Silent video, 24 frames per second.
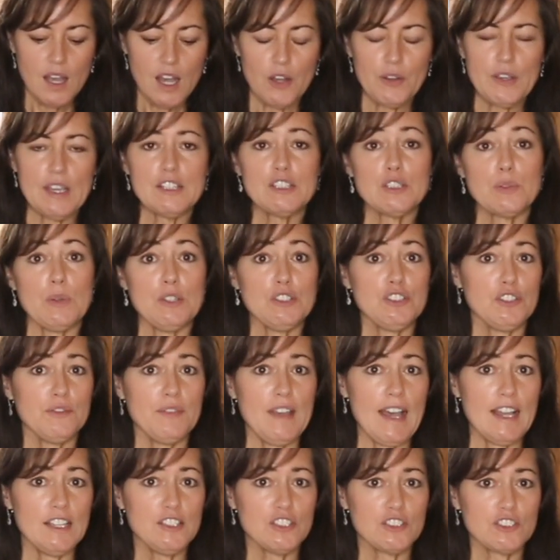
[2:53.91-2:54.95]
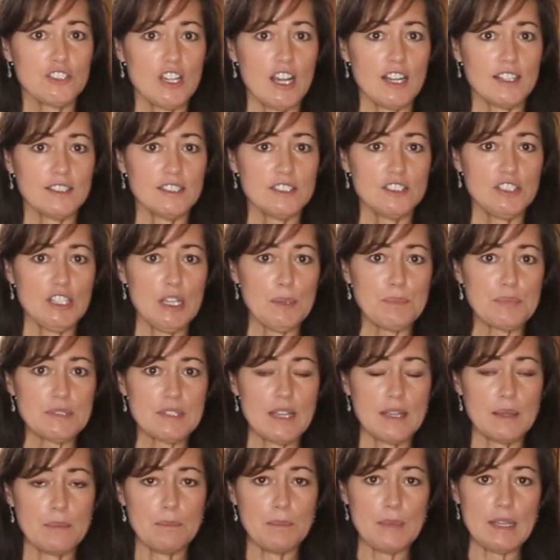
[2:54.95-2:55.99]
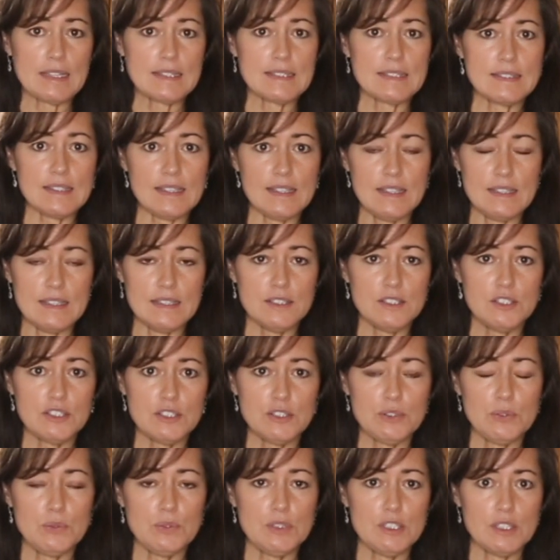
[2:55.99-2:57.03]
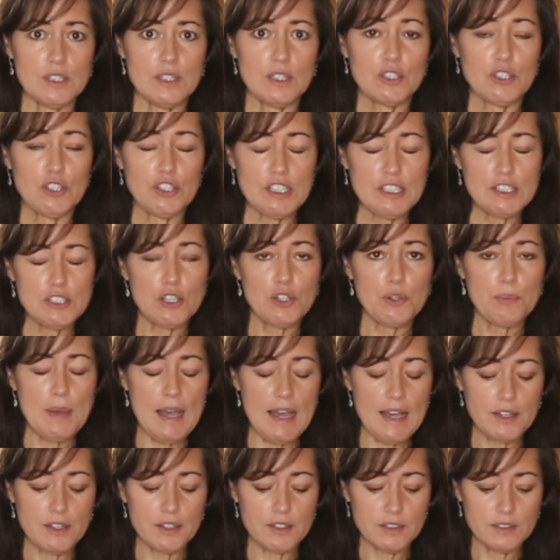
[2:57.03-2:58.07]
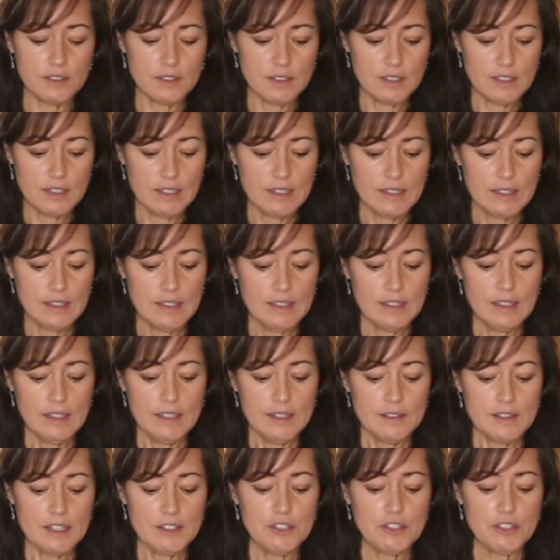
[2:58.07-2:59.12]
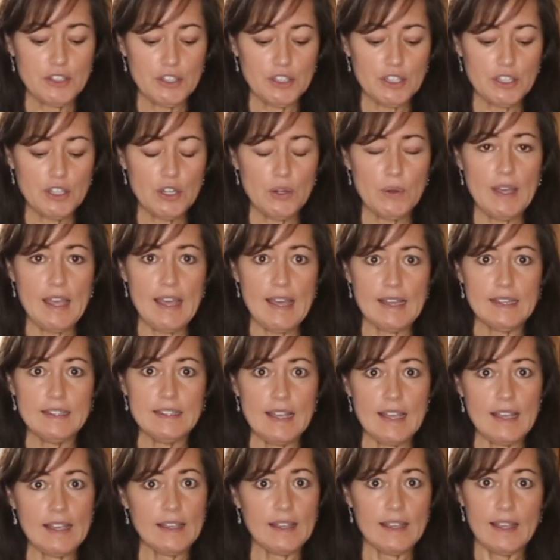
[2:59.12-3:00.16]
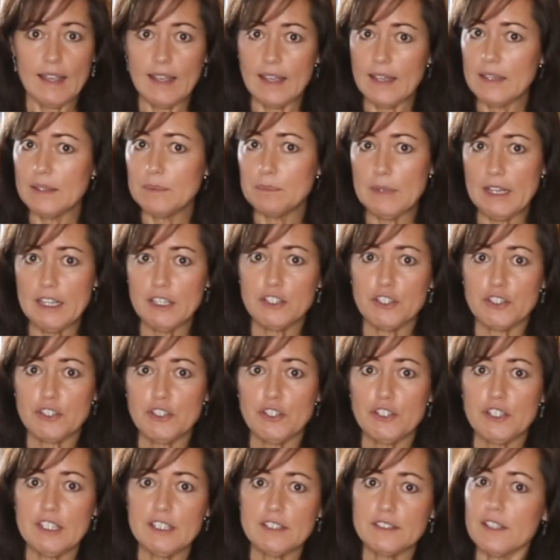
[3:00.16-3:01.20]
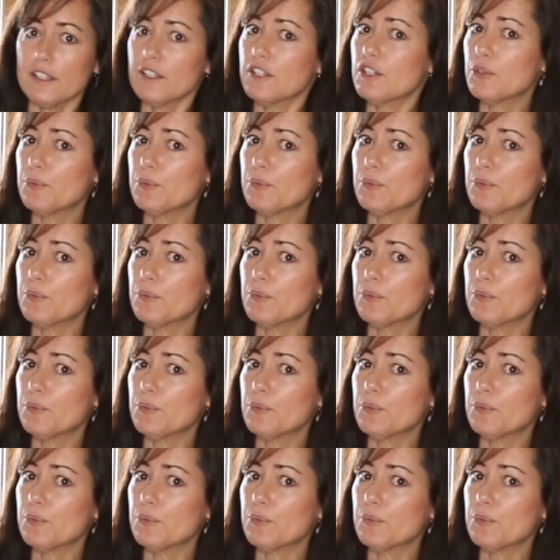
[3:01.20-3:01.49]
Okay, so once you've had your chocolate chips mixed into the cookie dough batter, then you're going to go ahead and make your cookies like